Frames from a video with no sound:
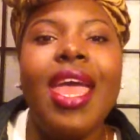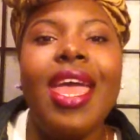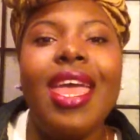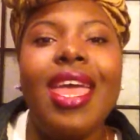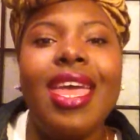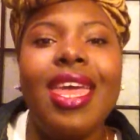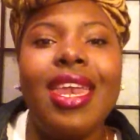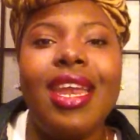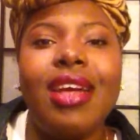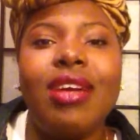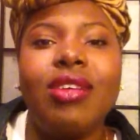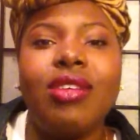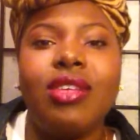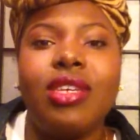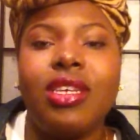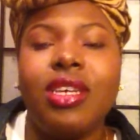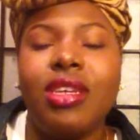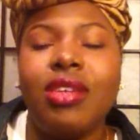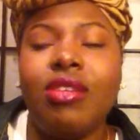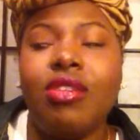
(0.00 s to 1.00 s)
and
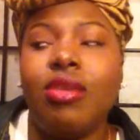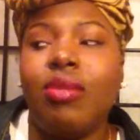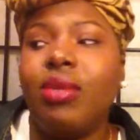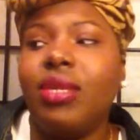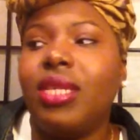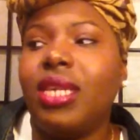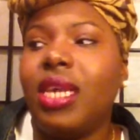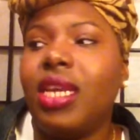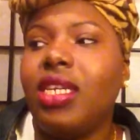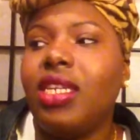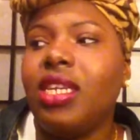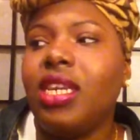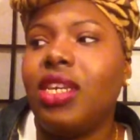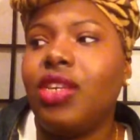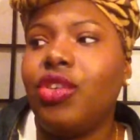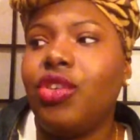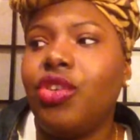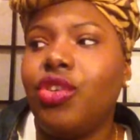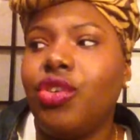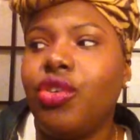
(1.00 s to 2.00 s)
I'm excited to kind
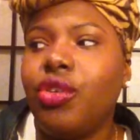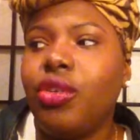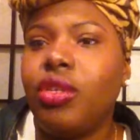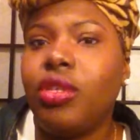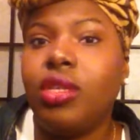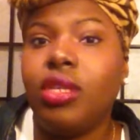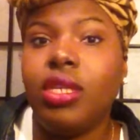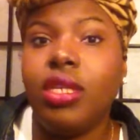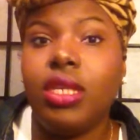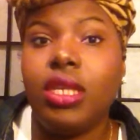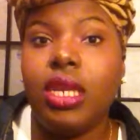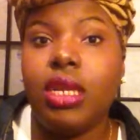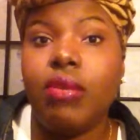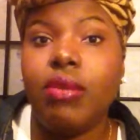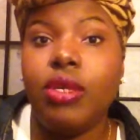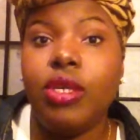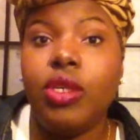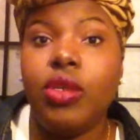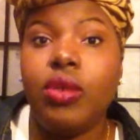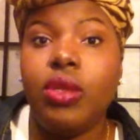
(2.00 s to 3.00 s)
of show you the things that I'll
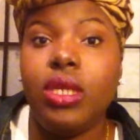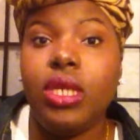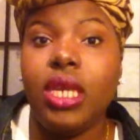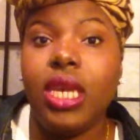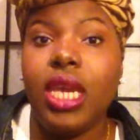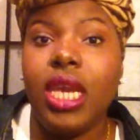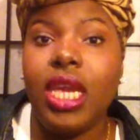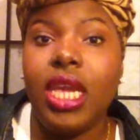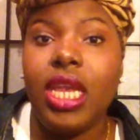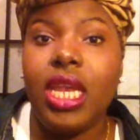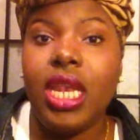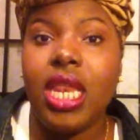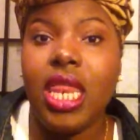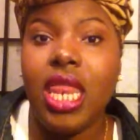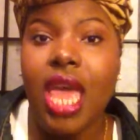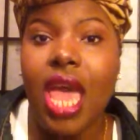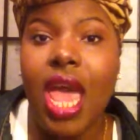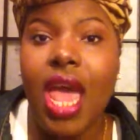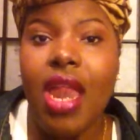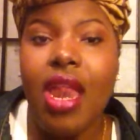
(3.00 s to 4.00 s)
be using in
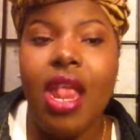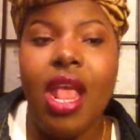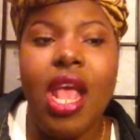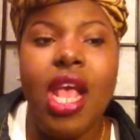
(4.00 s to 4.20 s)
that.